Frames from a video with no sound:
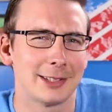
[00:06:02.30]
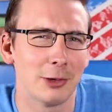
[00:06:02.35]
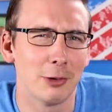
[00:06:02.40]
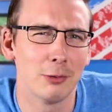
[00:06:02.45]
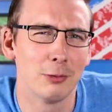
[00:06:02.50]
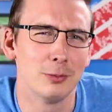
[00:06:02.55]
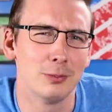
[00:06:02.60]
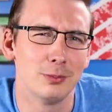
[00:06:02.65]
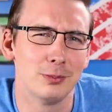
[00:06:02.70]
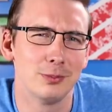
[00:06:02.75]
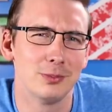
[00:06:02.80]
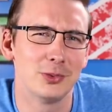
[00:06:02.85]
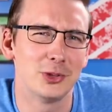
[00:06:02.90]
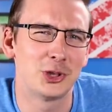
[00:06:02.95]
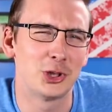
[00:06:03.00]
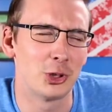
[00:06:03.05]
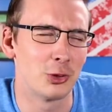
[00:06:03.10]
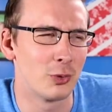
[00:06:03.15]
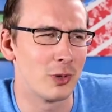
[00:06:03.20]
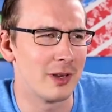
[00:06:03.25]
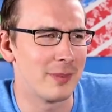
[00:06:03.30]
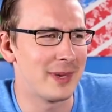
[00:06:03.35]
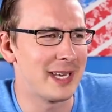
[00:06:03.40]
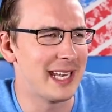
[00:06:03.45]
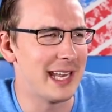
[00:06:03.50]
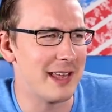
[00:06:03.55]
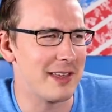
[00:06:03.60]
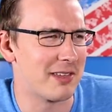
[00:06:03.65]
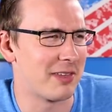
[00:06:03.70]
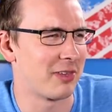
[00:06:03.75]
So should we
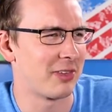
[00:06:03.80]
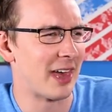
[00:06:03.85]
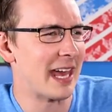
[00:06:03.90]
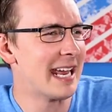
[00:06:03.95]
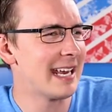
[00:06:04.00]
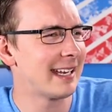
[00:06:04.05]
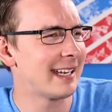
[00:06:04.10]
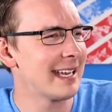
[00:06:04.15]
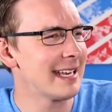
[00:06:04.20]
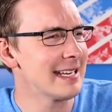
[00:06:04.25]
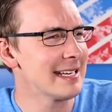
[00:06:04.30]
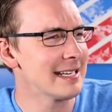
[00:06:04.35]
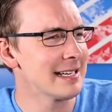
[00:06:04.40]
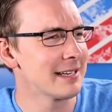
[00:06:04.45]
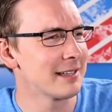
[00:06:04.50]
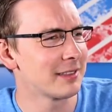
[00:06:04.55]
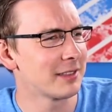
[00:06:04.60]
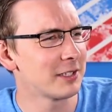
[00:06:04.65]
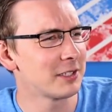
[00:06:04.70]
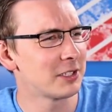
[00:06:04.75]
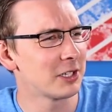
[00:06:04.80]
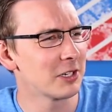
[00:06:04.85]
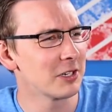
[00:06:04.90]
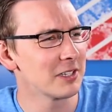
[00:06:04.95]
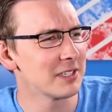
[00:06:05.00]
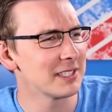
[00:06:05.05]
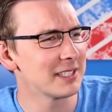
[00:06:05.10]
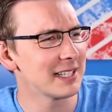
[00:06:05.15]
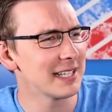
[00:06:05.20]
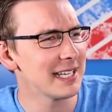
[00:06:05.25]
be thanking the
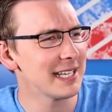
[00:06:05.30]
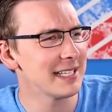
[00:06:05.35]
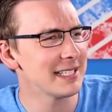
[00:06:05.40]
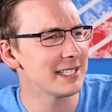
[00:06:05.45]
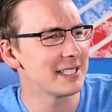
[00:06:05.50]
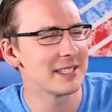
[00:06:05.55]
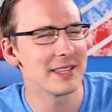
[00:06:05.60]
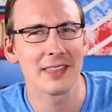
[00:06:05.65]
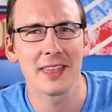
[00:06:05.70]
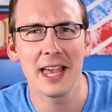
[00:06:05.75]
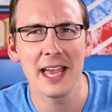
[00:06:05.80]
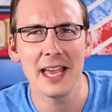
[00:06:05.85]
Dursleys